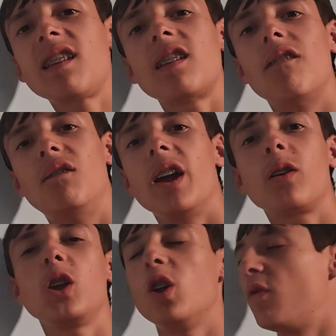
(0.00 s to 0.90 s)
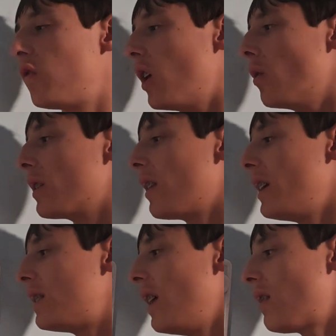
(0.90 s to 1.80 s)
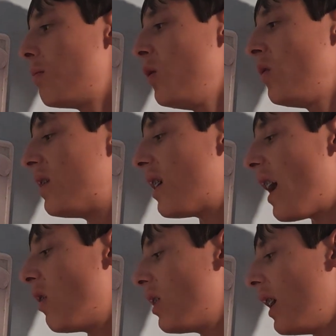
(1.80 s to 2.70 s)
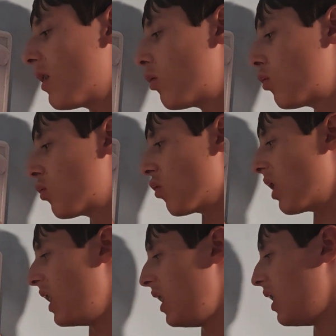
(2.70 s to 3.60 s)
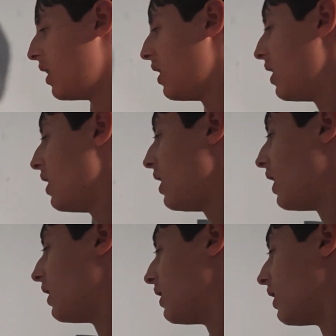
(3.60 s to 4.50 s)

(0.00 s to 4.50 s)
is a very good flow. It's like this moves down and gets straight. And